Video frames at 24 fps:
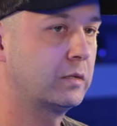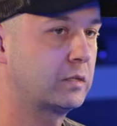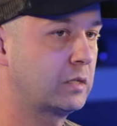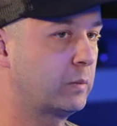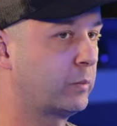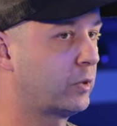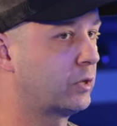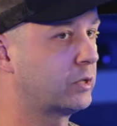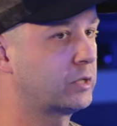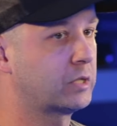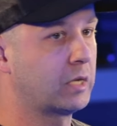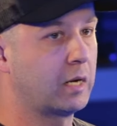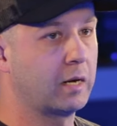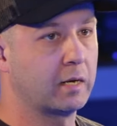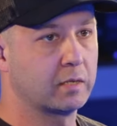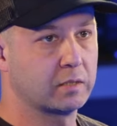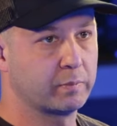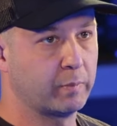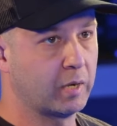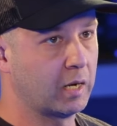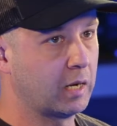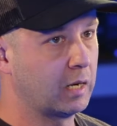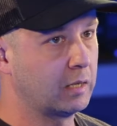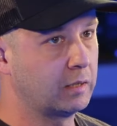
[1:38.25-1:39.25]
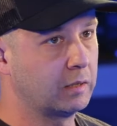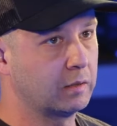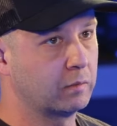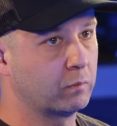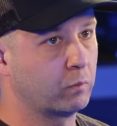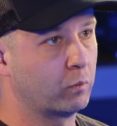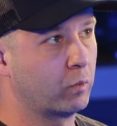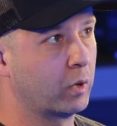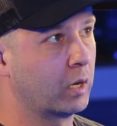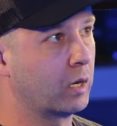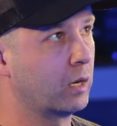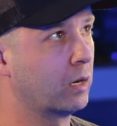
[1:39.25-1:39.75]
Similar science behind
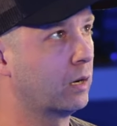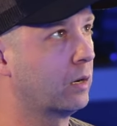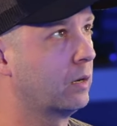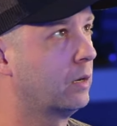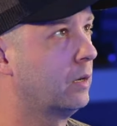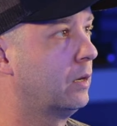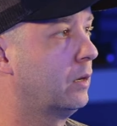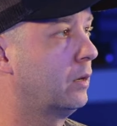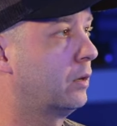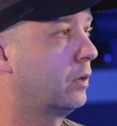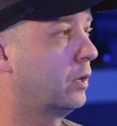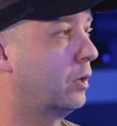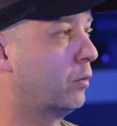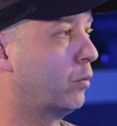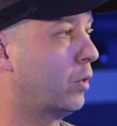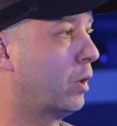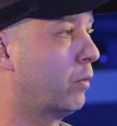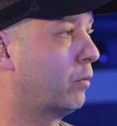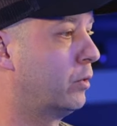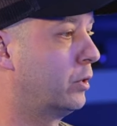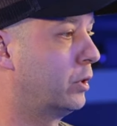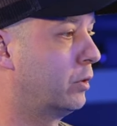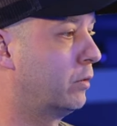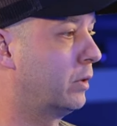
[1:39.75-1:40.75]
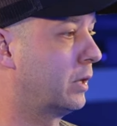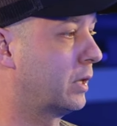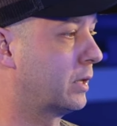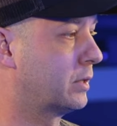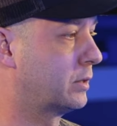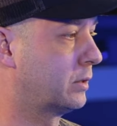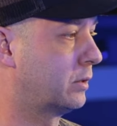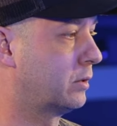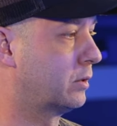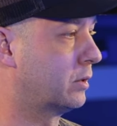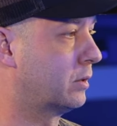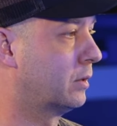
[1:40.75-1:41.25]
it, where you know what we're doing
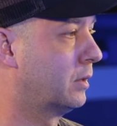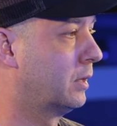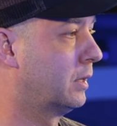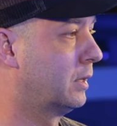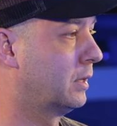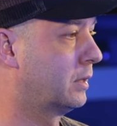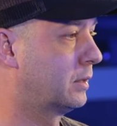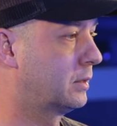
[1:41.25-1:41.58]
is either